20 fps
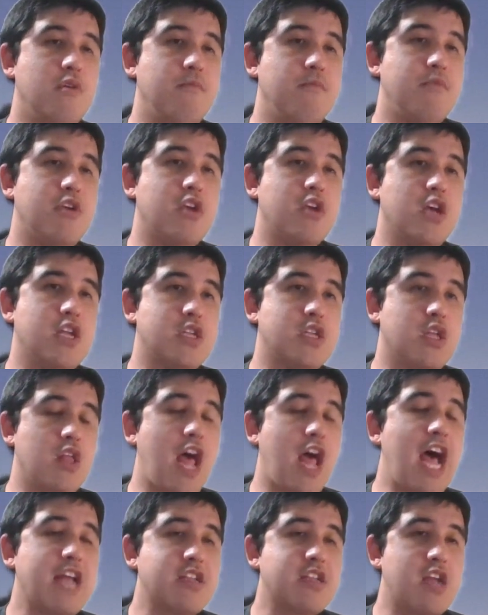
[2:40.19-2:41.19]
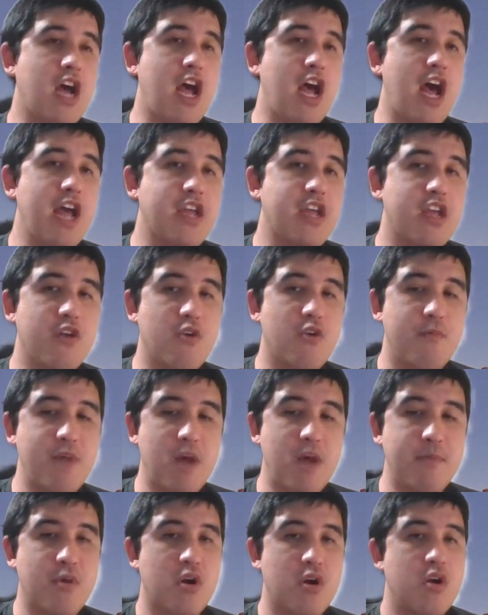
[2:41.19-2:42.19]
because the last guy I can
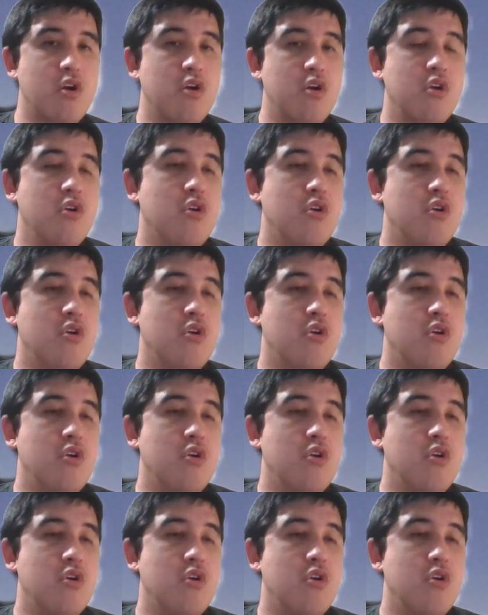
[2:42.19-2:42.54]
remember